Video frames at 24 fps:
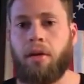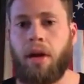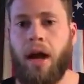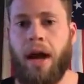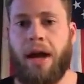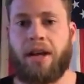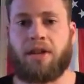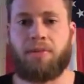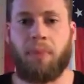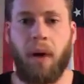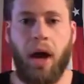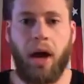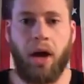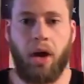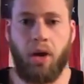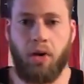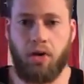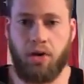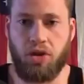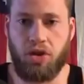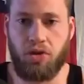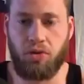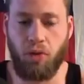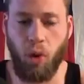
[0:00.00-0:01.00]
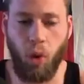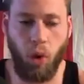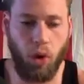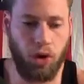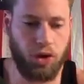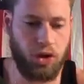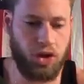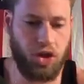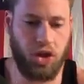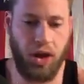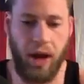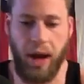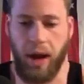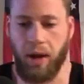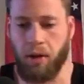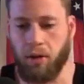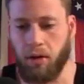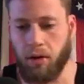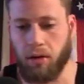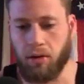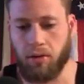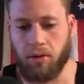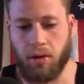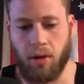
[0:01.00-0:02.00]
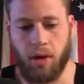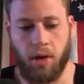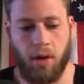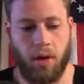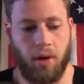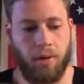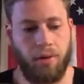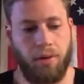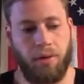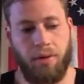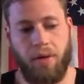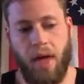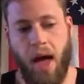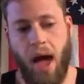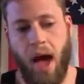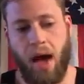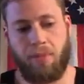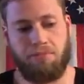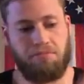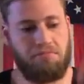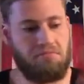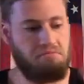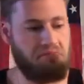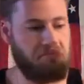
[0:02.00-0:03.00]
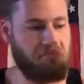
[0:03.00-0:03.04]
as my own old channel that